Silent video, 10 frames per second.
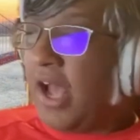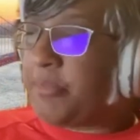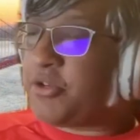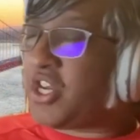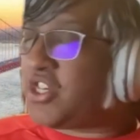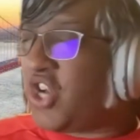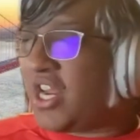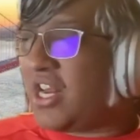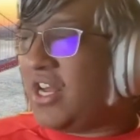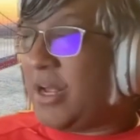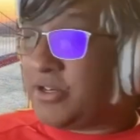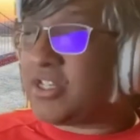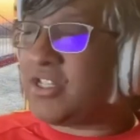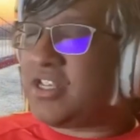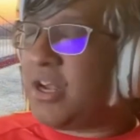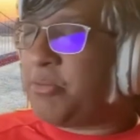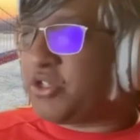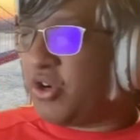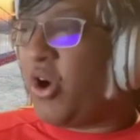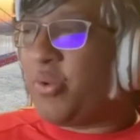I'm just like checking out because these
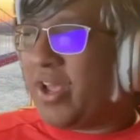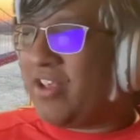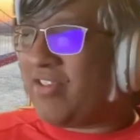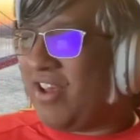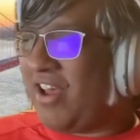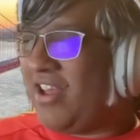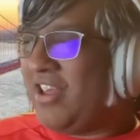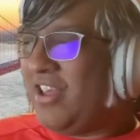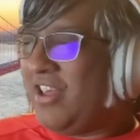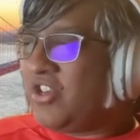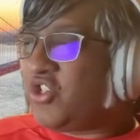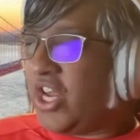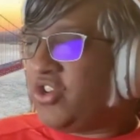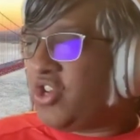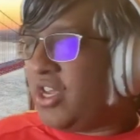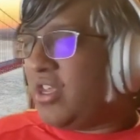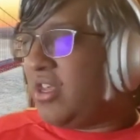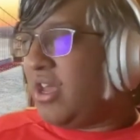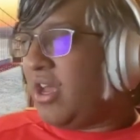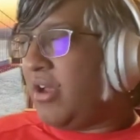numbers are always changing.
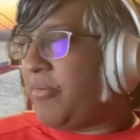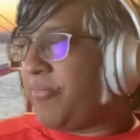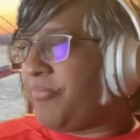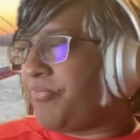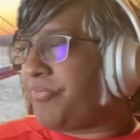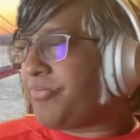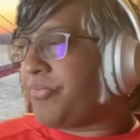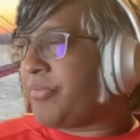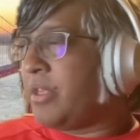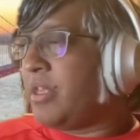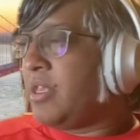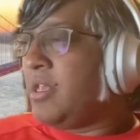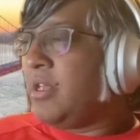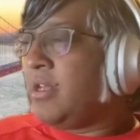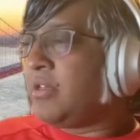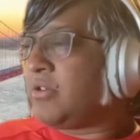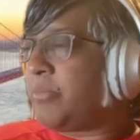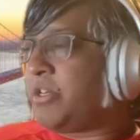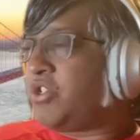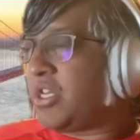I'm
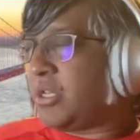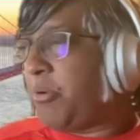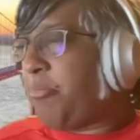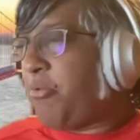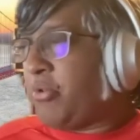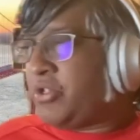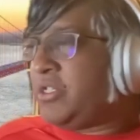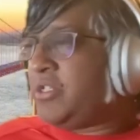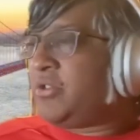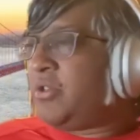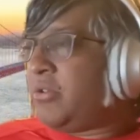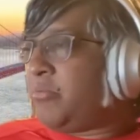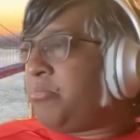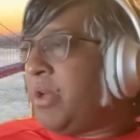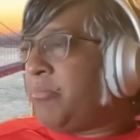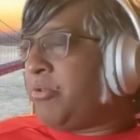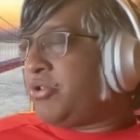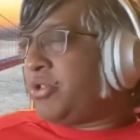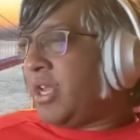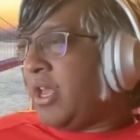going to check the proportions. I'm not
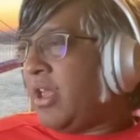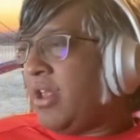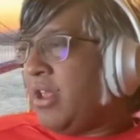bullshitting it.